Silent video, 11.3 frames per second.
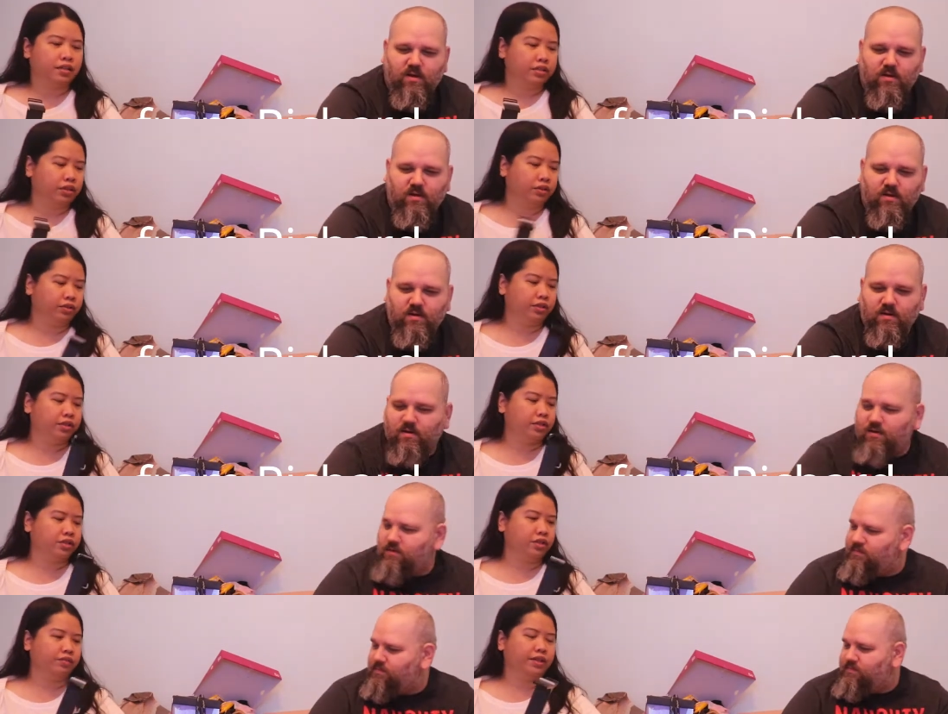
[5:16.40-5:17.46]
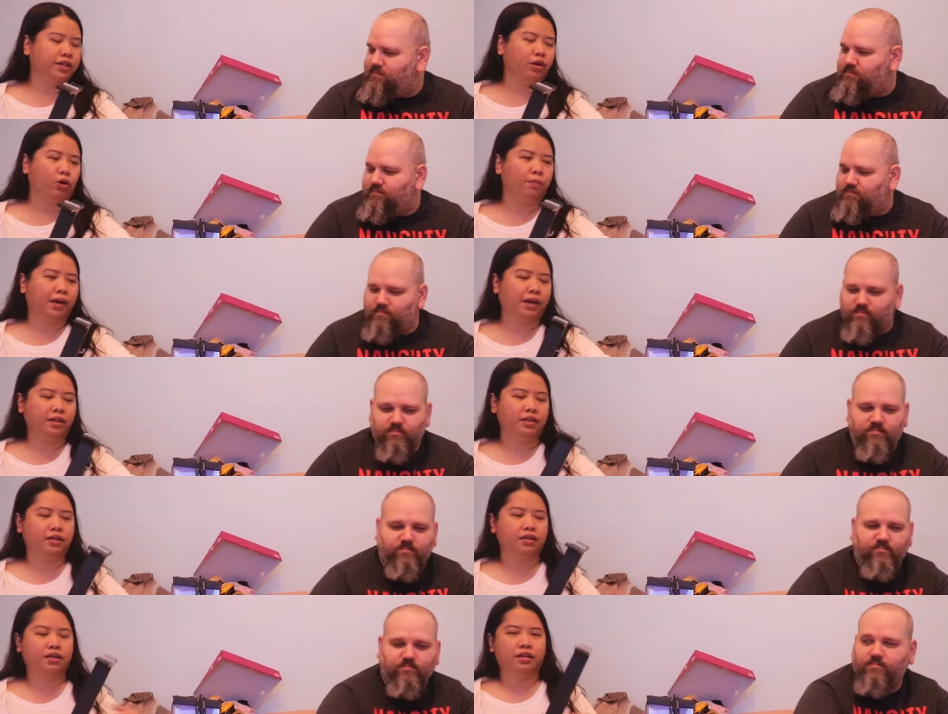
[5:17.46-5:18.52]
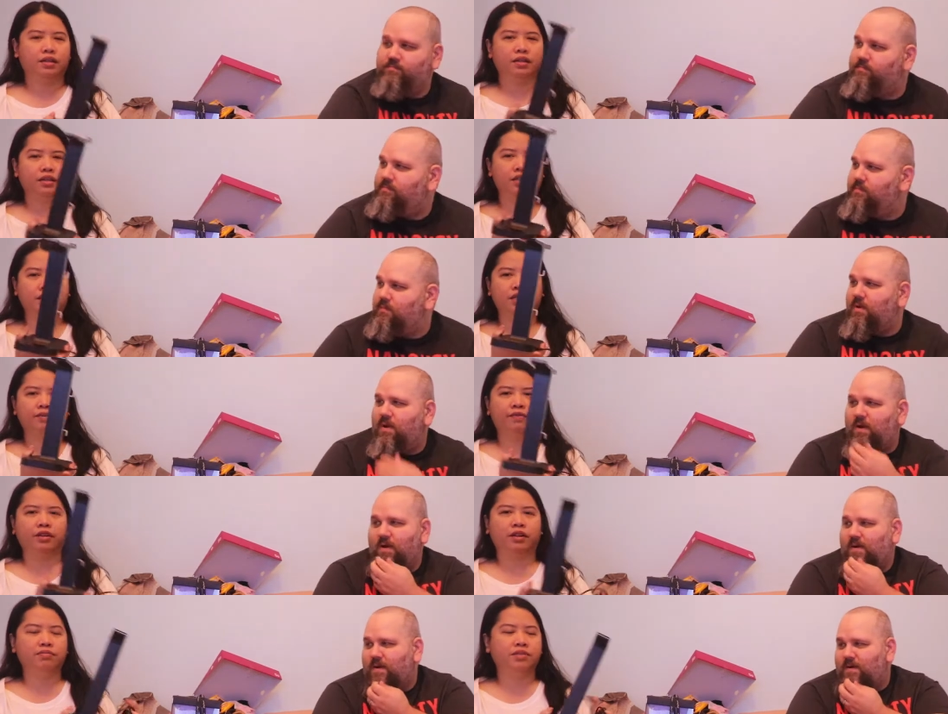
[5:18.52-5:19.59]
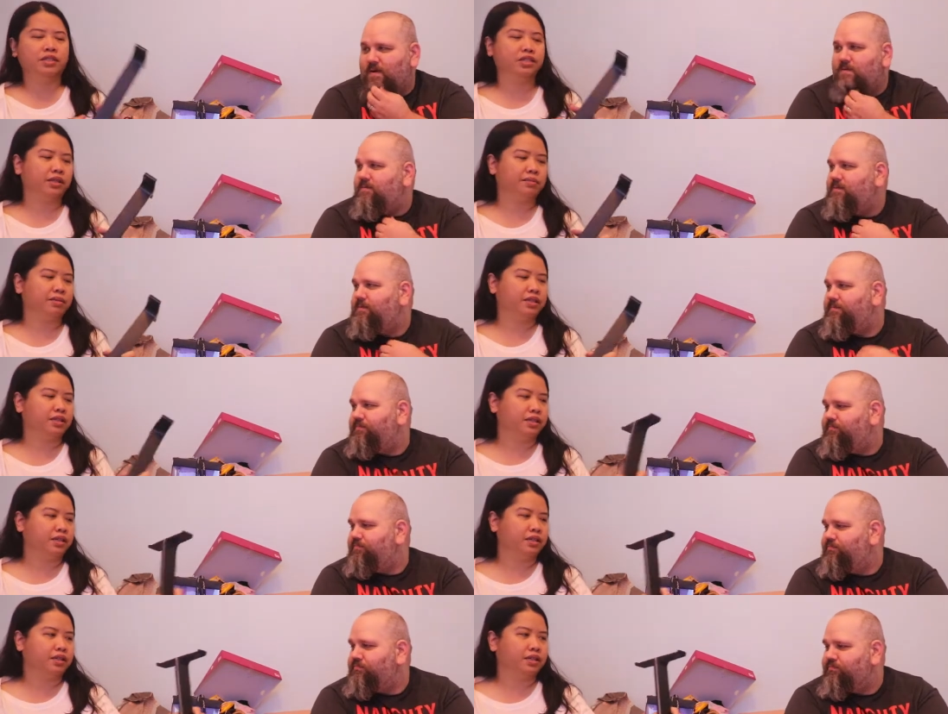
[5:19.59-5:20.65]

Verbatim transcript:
Speaker 1: So, this is already open. This is from Sister Mindy